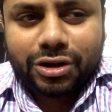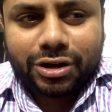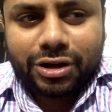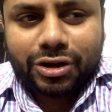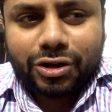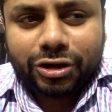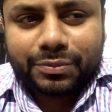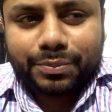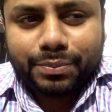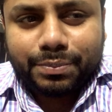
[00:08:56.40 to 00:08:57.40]
our
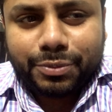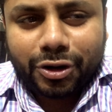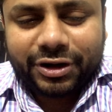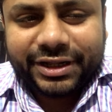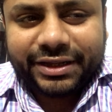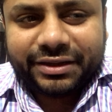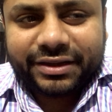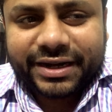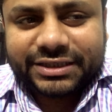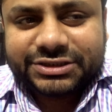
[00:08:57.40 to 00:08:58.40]
body
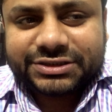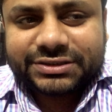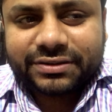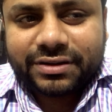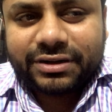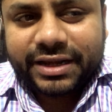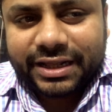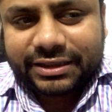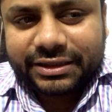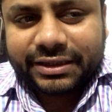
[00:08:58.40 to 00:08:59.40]
gets
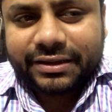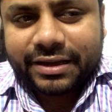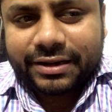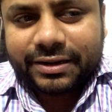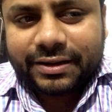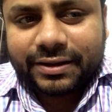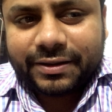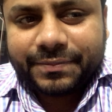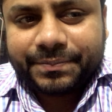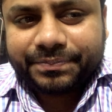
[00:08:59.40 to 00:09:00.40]
unhealthy, and
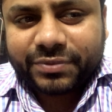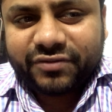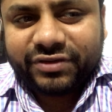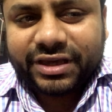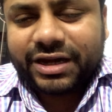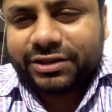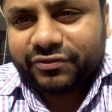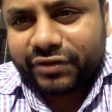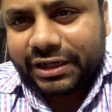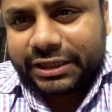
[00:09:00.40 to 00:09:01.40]
we get
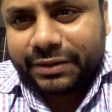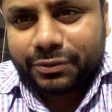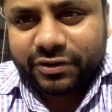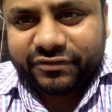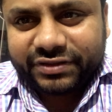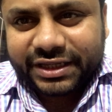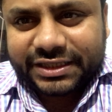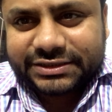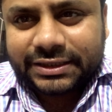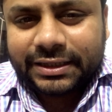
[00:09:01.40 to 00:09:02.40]
the victim of
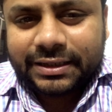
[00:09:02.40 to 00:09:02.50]
these